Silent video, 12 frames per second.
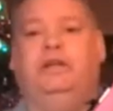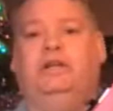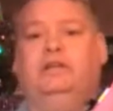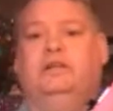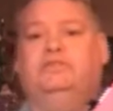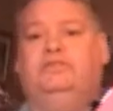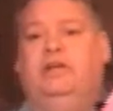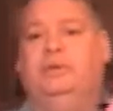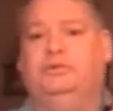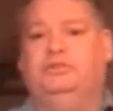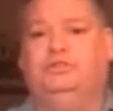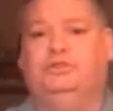and it does
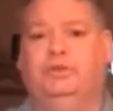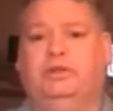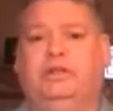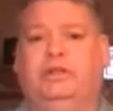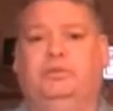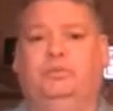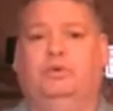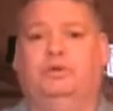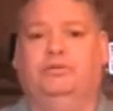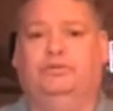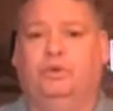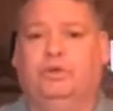damage to it, it
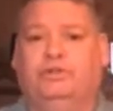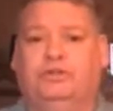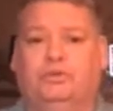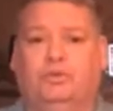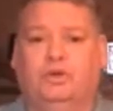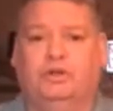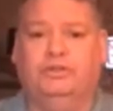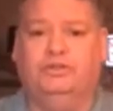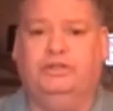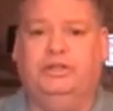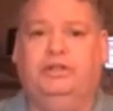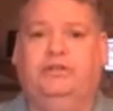will void your
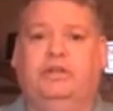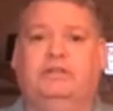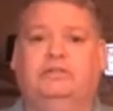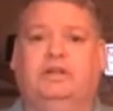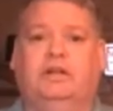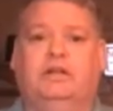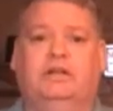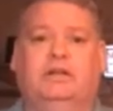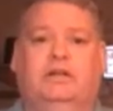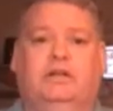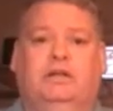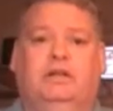warranty that
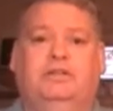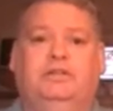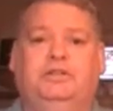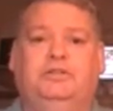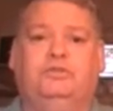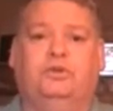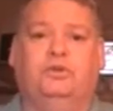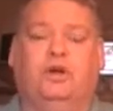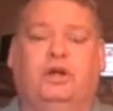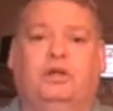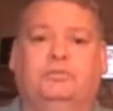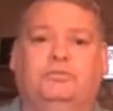Keystone
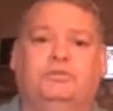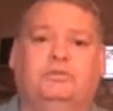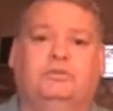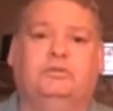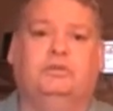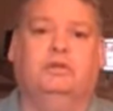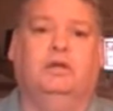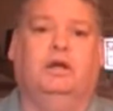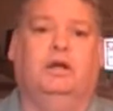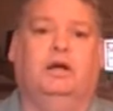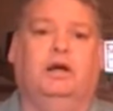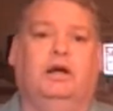Arms
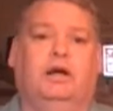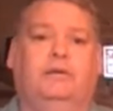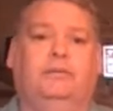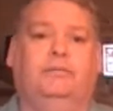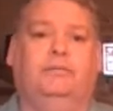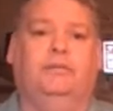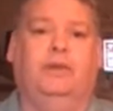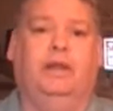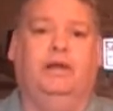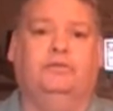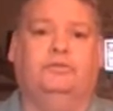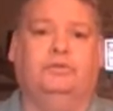
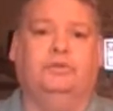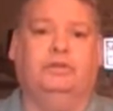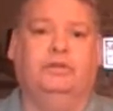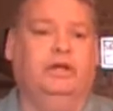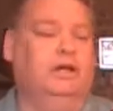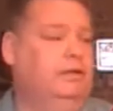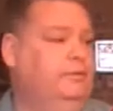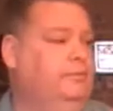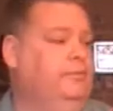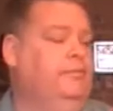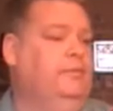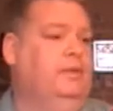has with the gun.
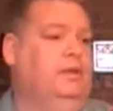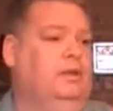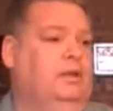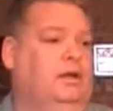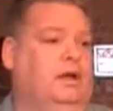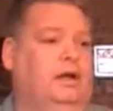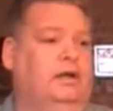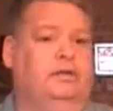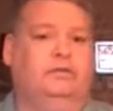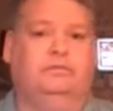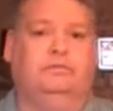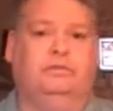
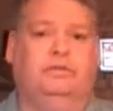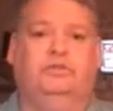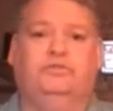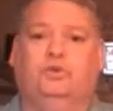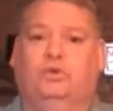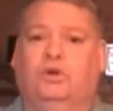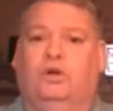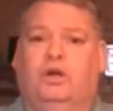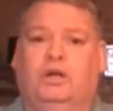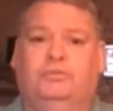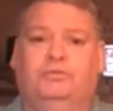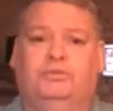Keystone
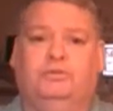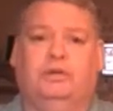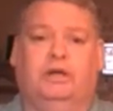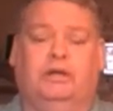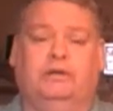Arms,